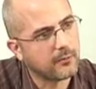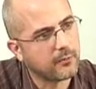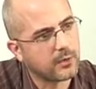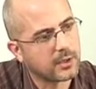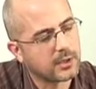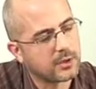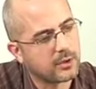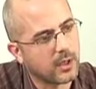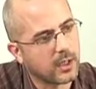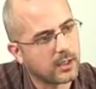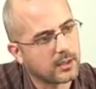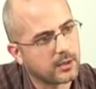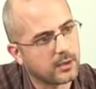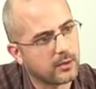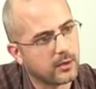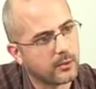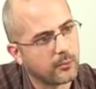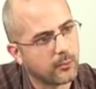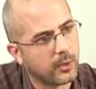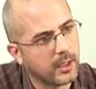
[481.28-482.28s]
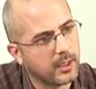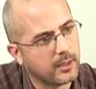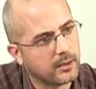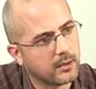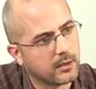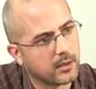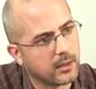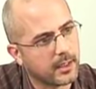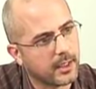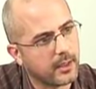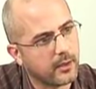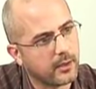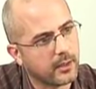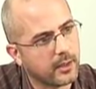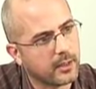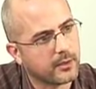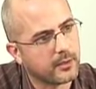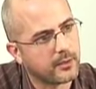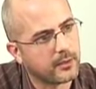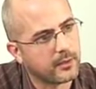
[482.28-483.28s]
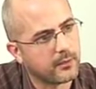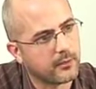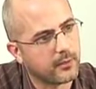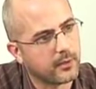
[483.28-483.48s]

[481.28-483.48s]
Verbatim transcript: infrastructure in regional areas.